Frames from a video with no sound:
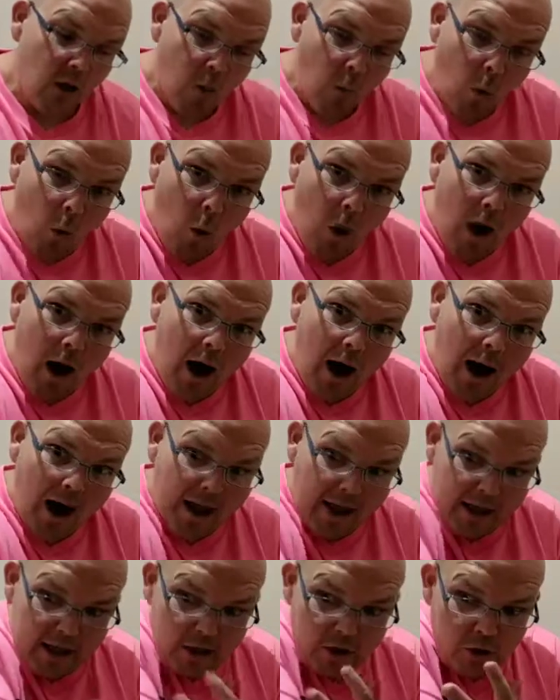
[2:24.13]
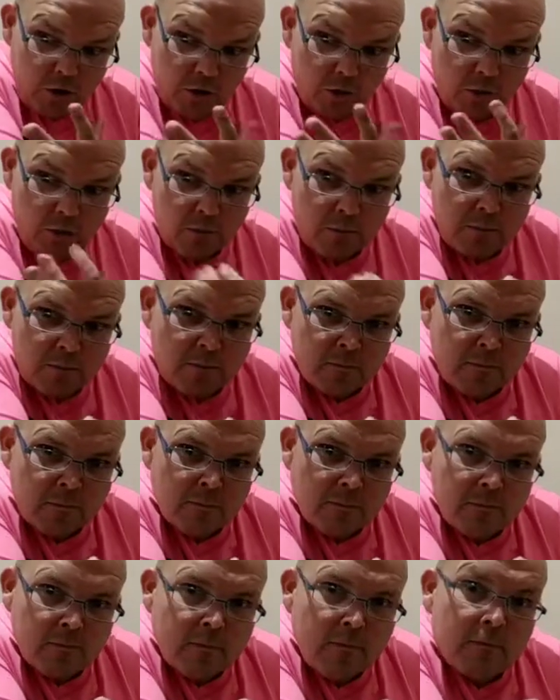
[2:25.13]
why you're
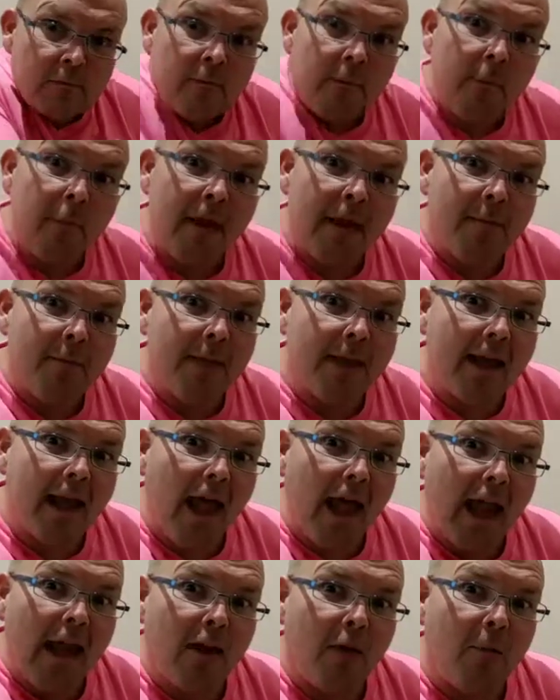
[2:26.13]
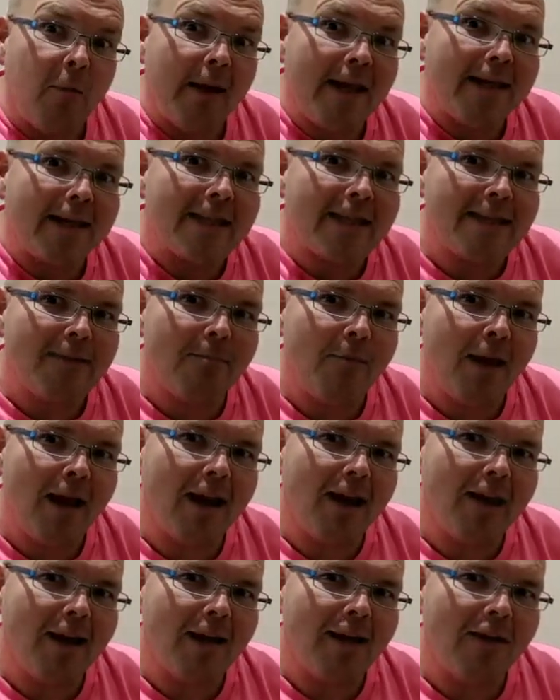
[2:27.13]
maybe a little bit
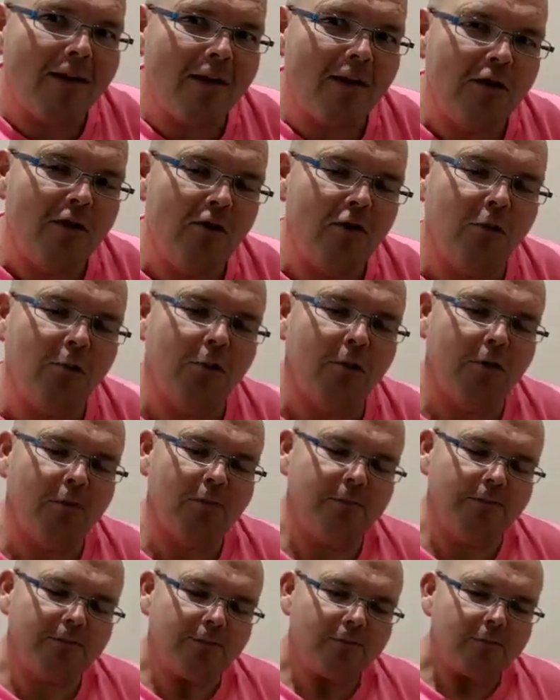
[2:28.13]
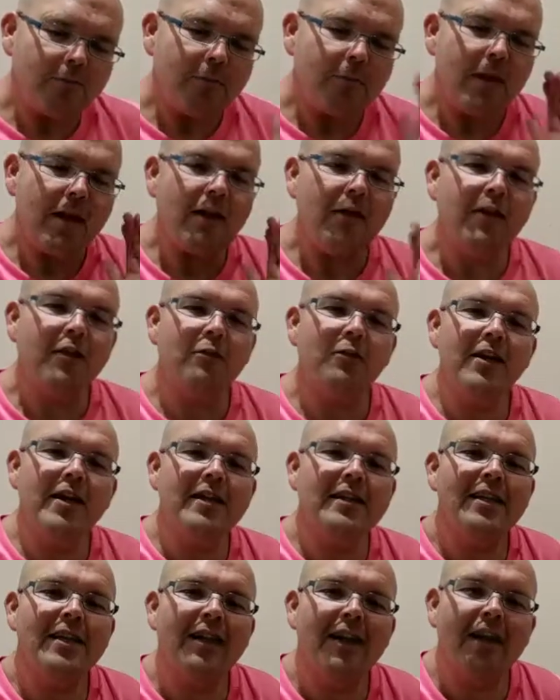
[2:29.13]
smellier than normal. The
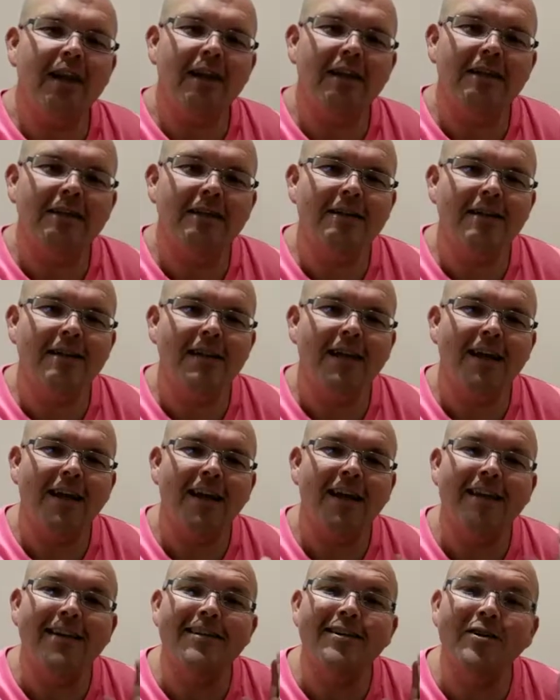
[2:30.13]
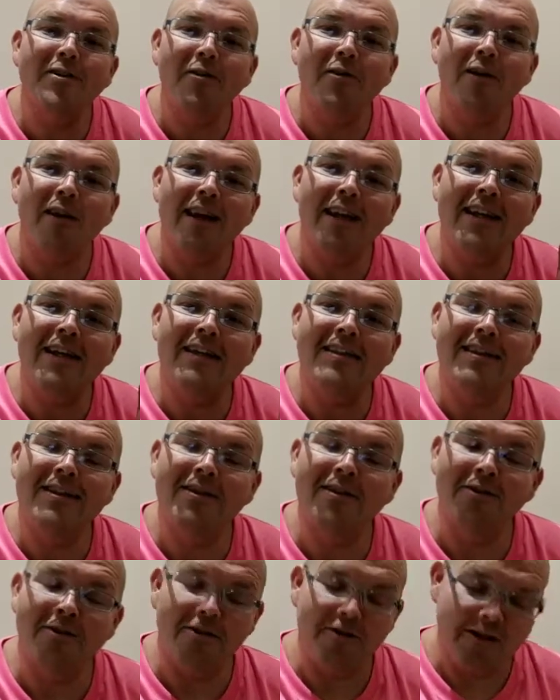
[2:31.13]
reason is, it's great
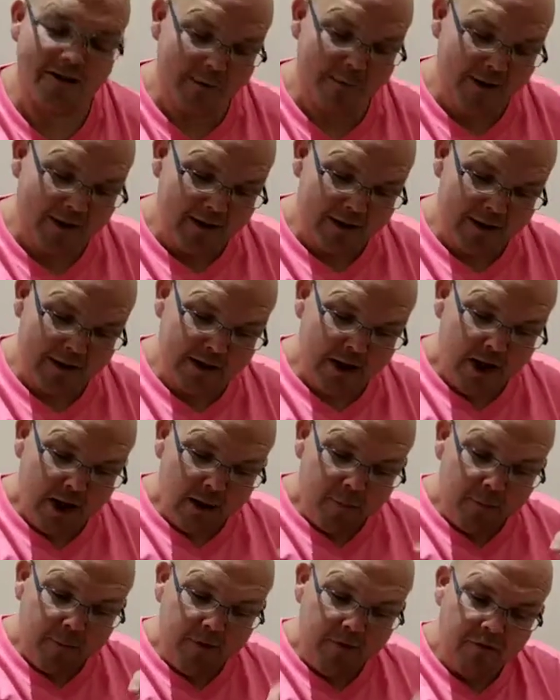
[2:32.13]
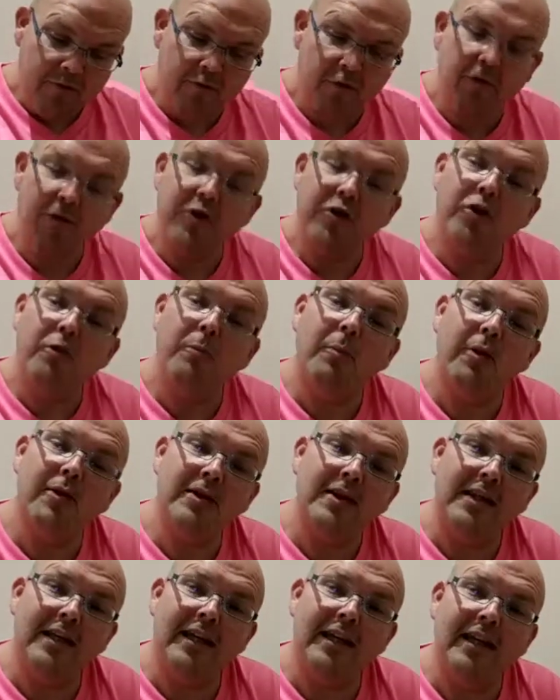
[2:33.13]
news, because before your
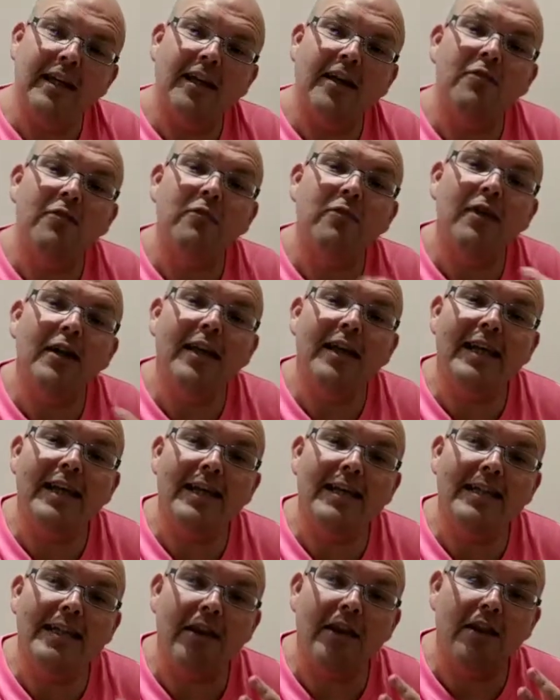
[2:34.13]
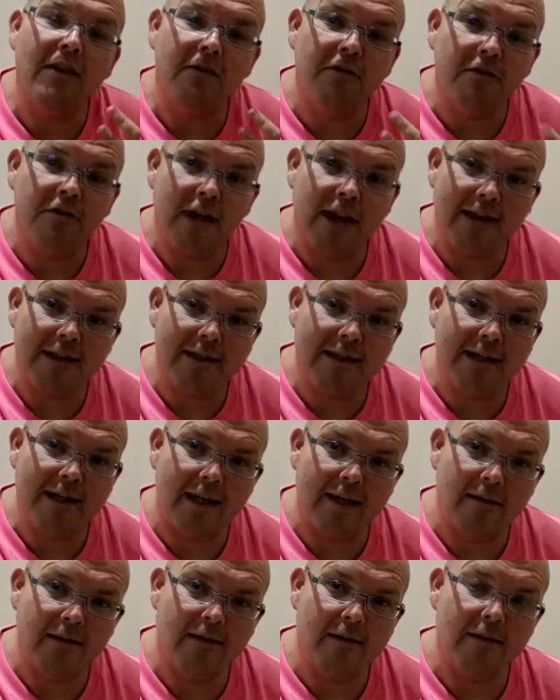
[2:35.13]
body can release the fat
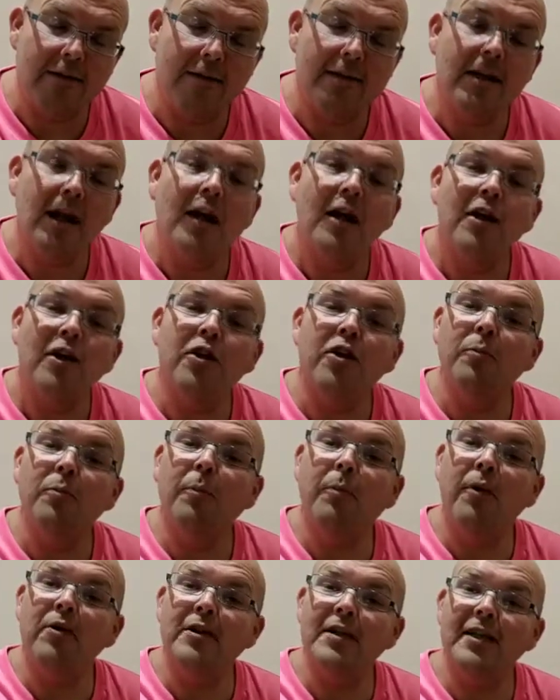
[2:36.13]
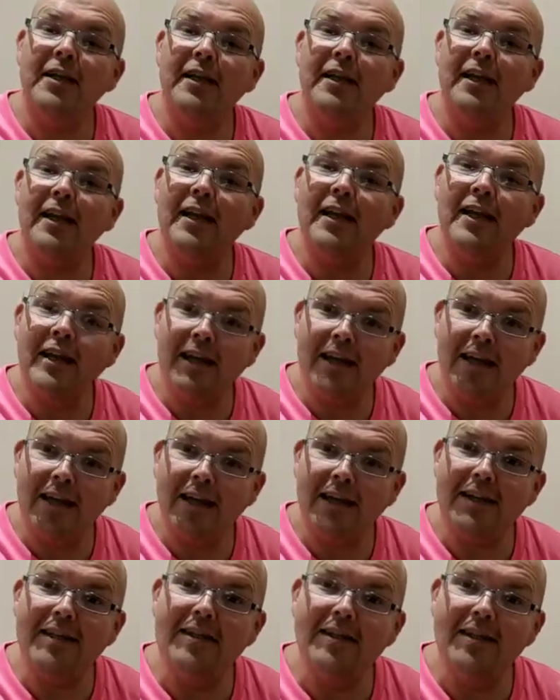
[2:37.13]
cells, your body
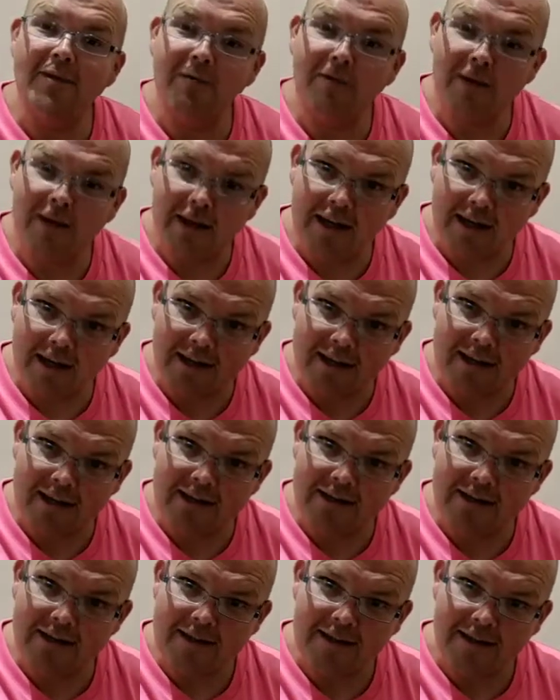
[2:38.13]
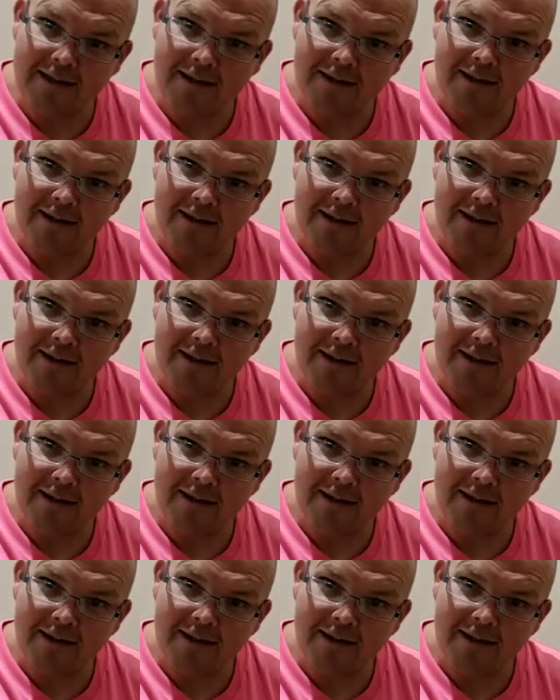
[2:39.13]
needs to release